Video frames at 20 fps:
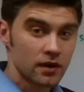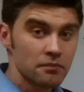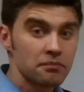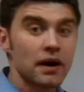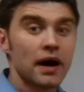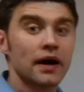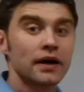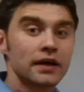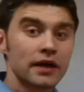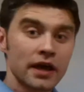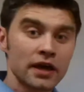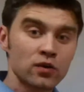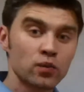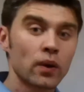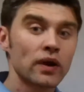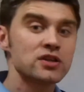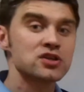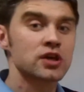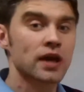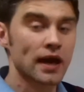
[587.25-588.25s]
But in
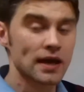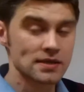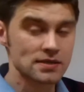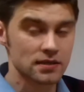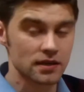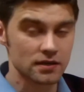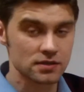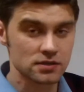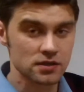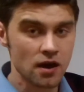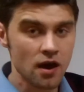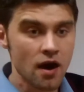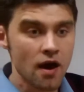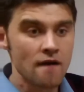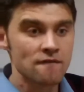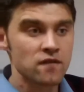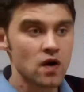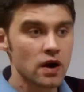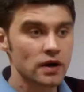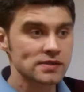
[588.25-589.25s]
which cases?
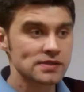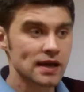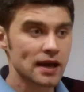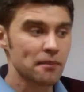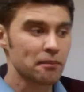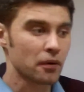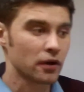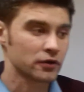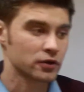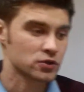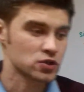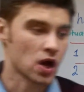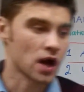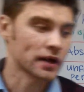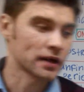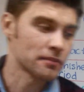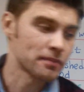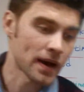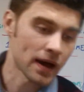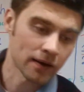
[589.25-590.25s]
For example, you're
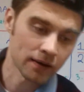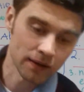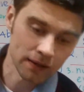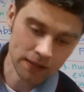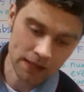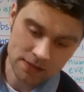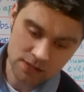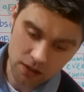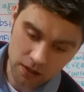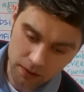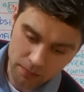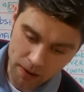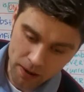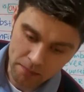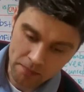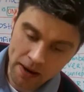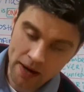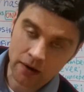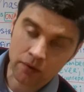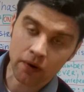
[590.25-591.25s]
talking about, let's talk
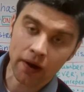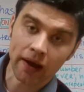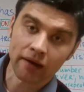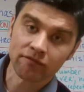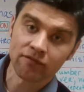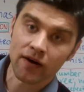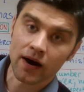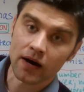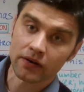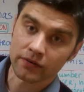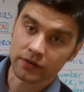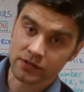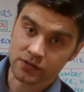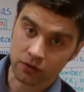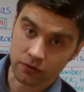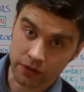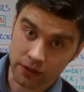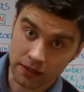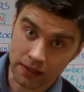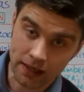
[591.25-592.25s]
about my grandfather. He's
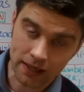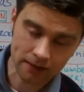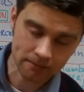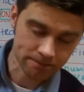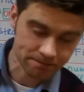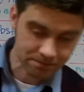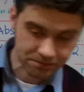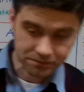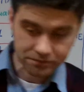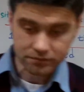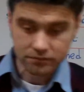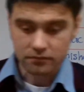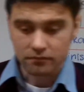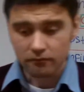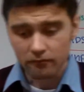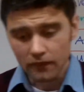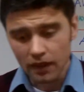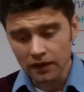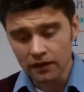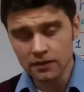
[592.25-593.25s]
already dead.
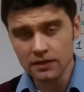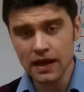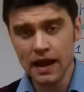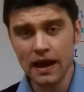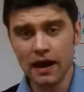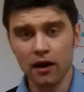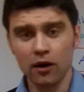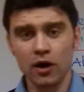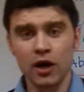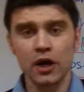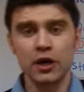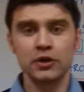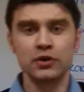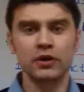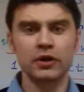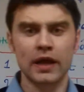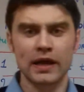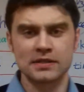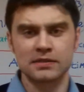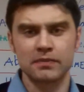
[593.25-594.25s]
Now, you
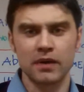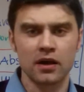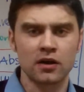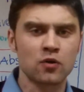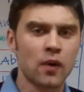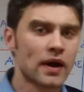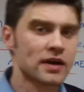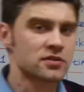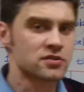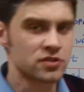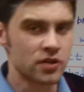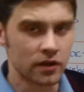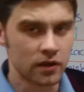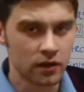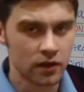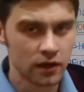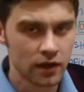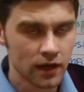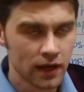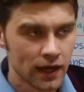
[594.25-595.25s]
could ask me a
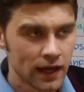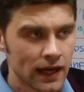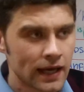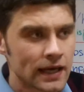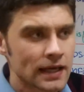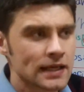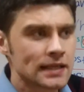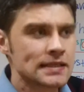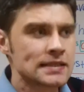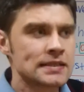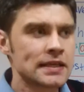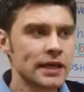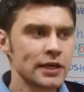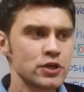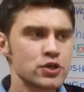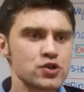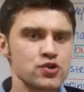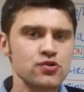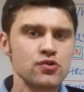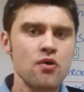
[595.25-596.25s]
question. Did
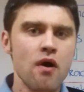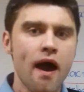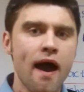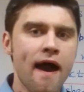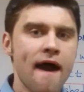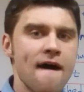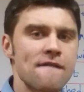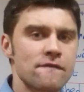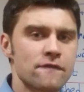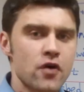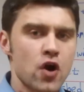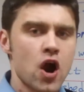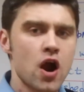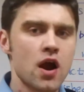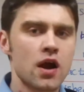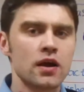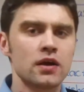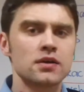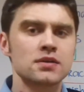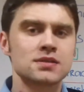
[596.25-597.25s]
you
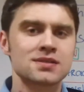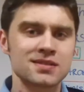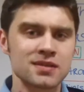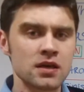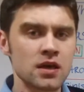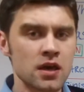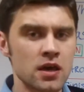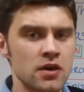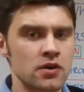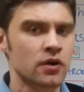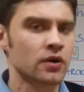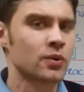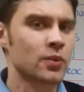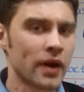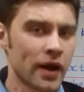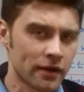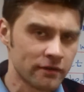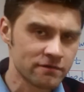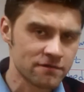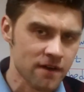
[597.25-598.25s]
ever see your
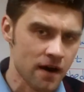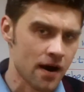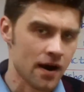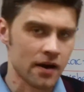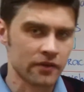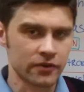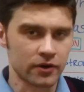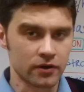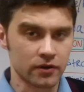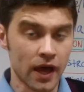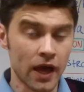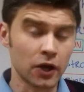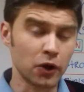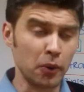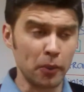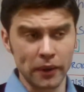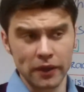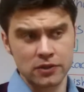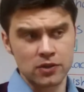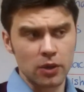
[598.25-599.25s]
grandfather? And it
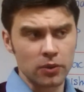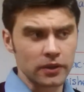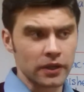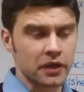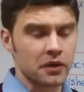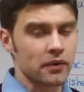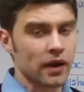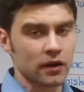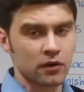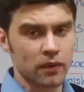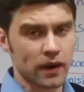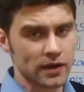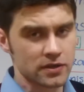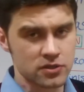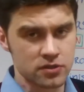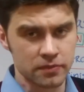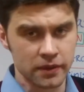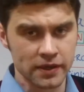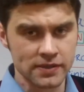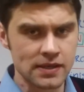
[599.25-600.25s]
will be a totally correct
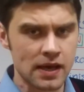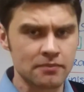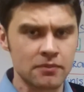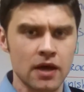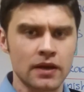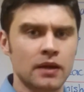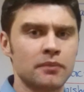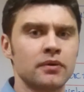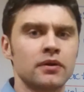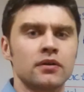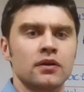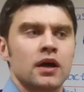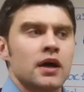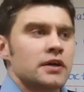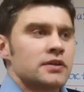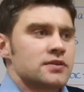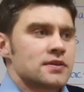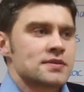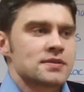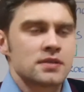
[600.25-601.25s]
question because I'm not able
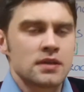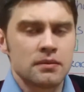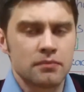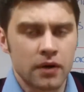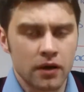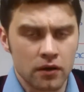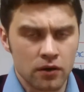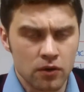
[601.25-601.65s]
to see my